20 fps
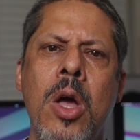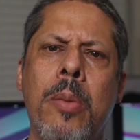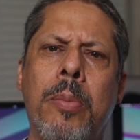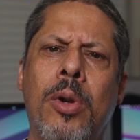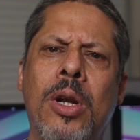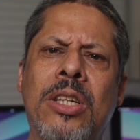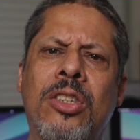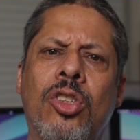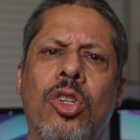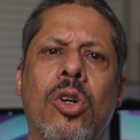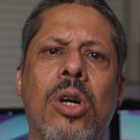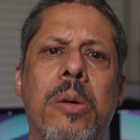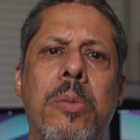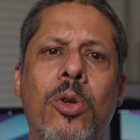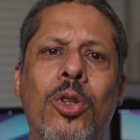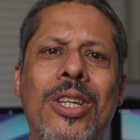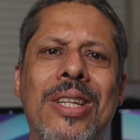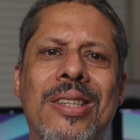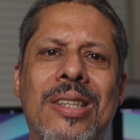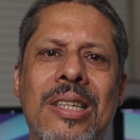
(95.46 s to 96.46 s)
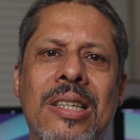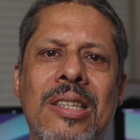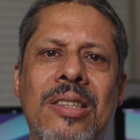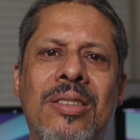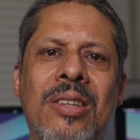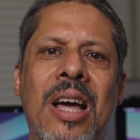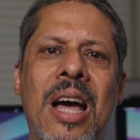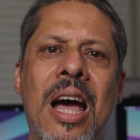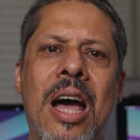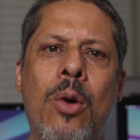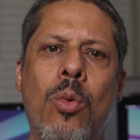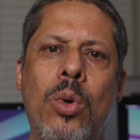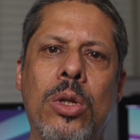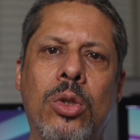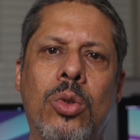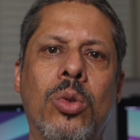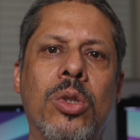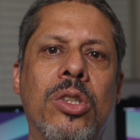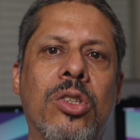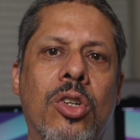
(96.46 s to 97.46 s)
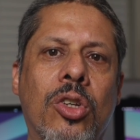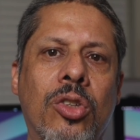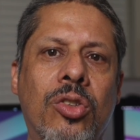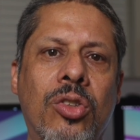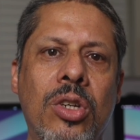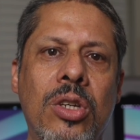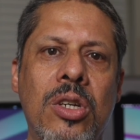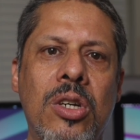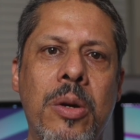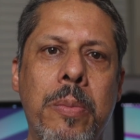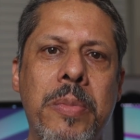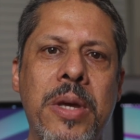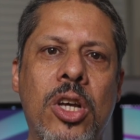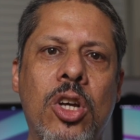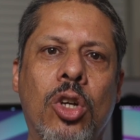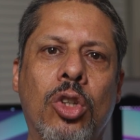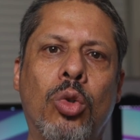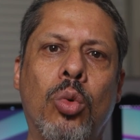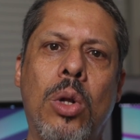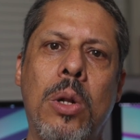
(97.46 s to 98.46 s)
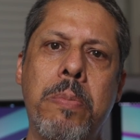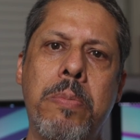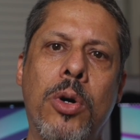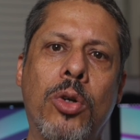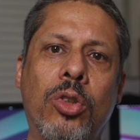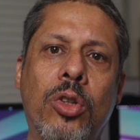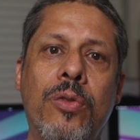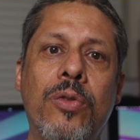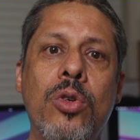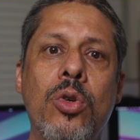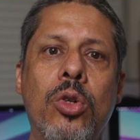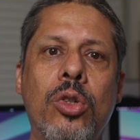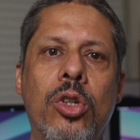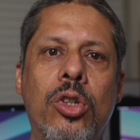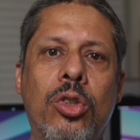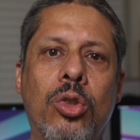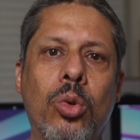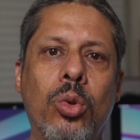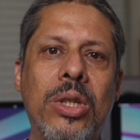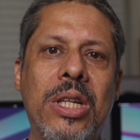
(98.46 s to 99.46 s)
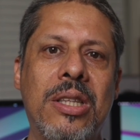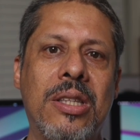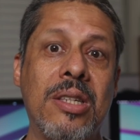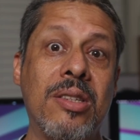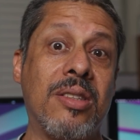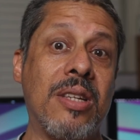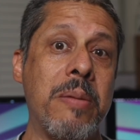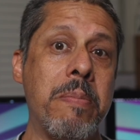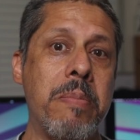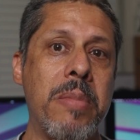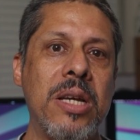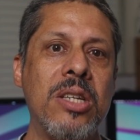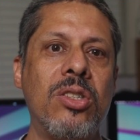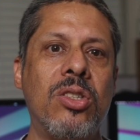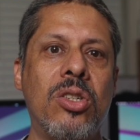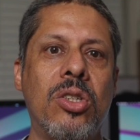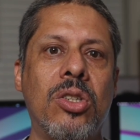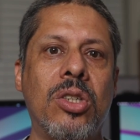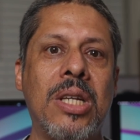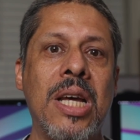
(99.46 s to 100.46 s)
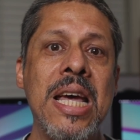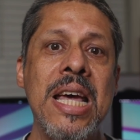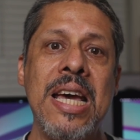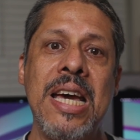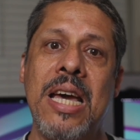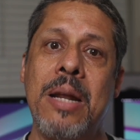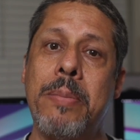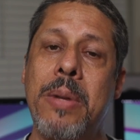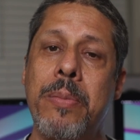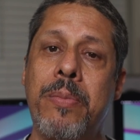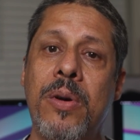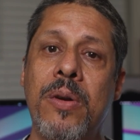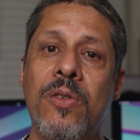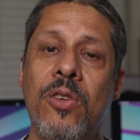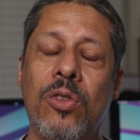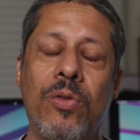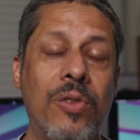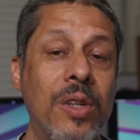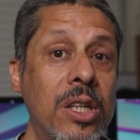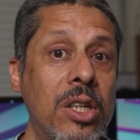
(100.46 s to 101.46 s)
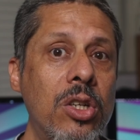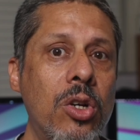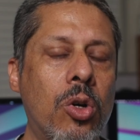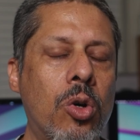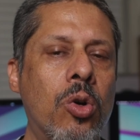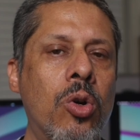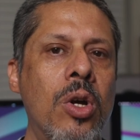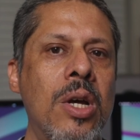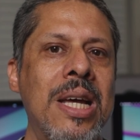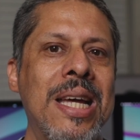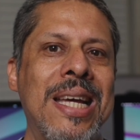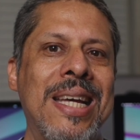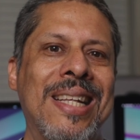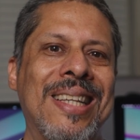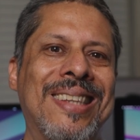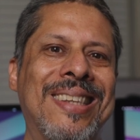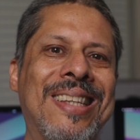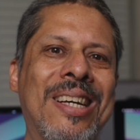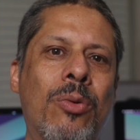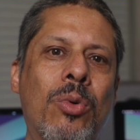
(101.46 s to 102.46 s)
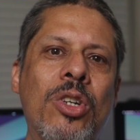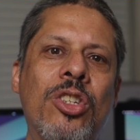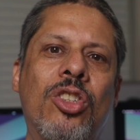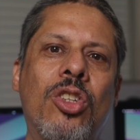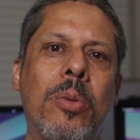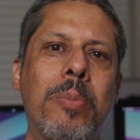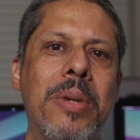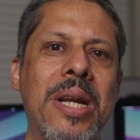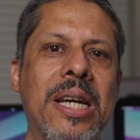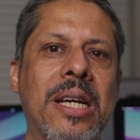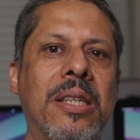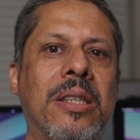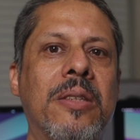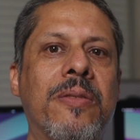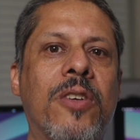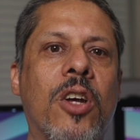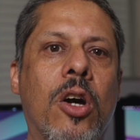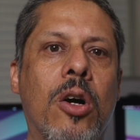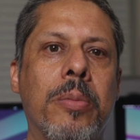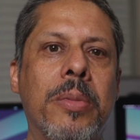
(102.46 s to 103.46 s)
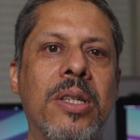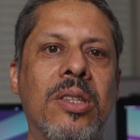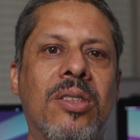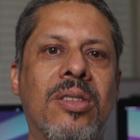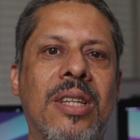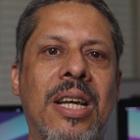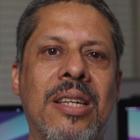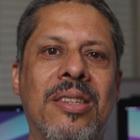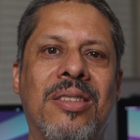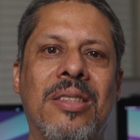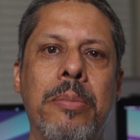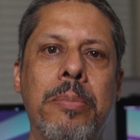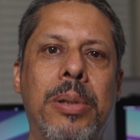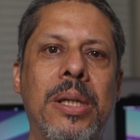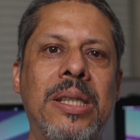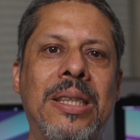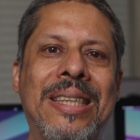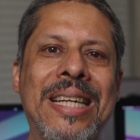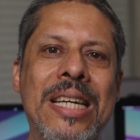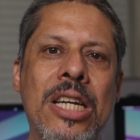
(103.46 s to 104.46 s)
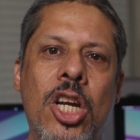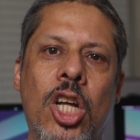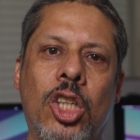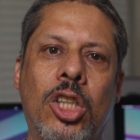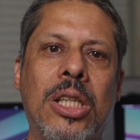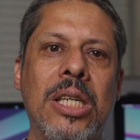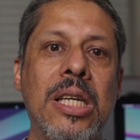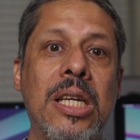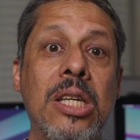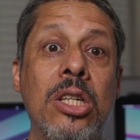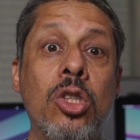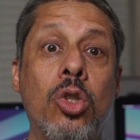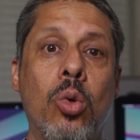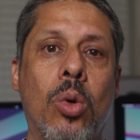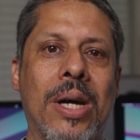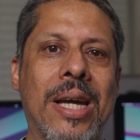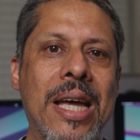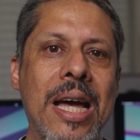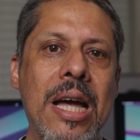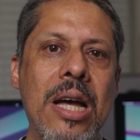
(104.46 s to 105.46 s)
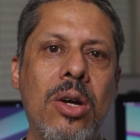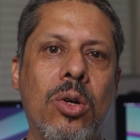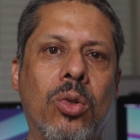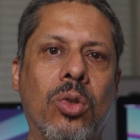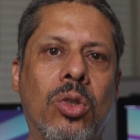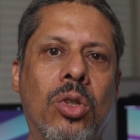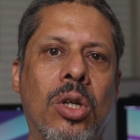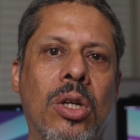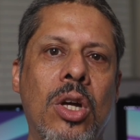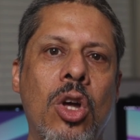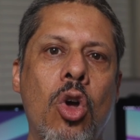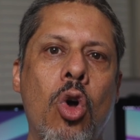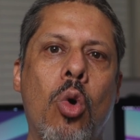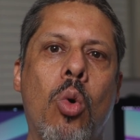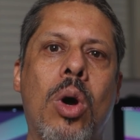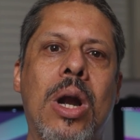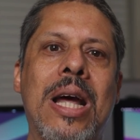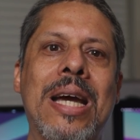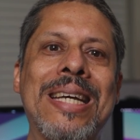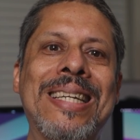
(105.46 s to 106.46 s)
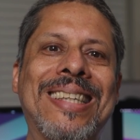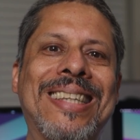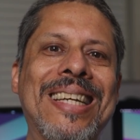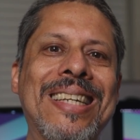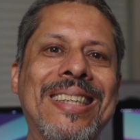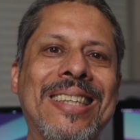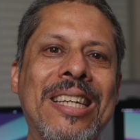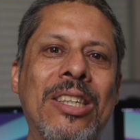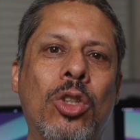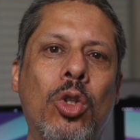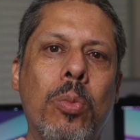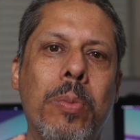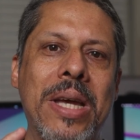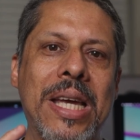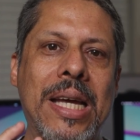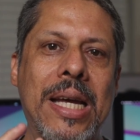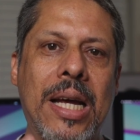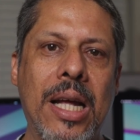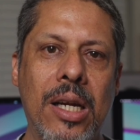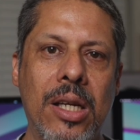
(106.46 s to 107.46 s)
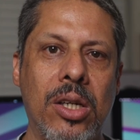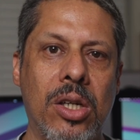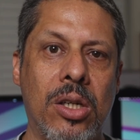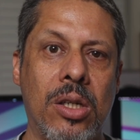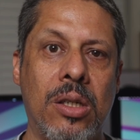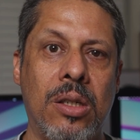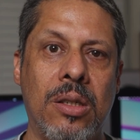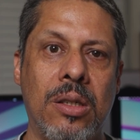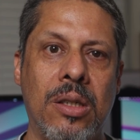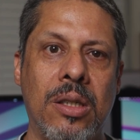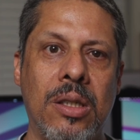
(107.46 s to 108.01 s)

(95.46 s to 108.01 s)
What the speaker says: But let's talk about the things I want to discuss here, because while most of you understood the things I mentioned in my previous video, there were some negative comments that simply did not take into account what I intended to make clear,